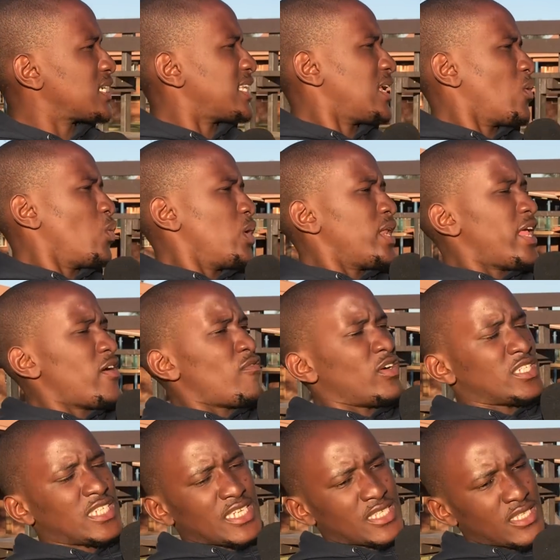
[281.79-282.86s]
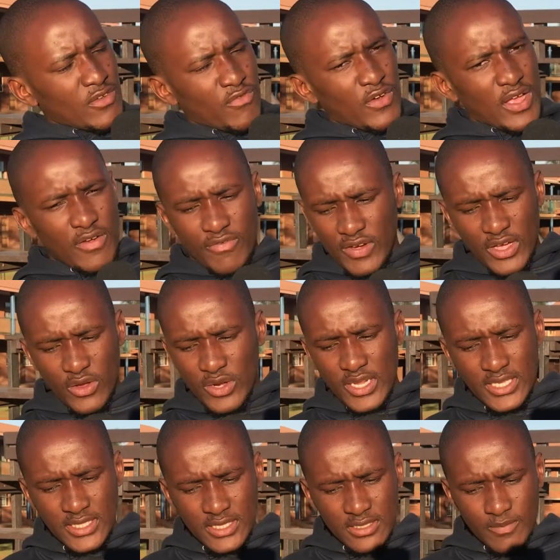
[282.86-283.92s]
and I will never justify
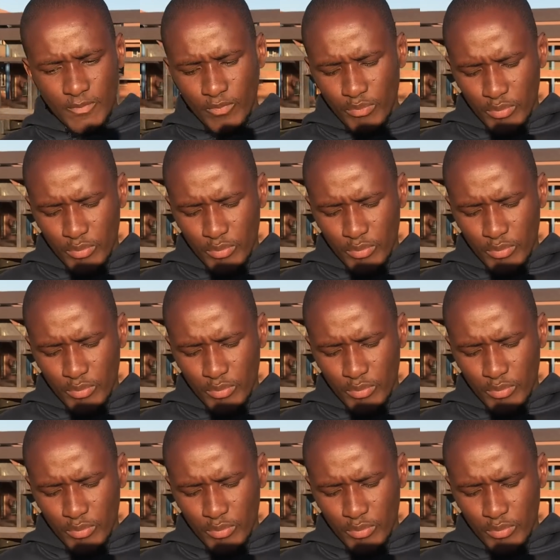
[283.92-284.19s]
violence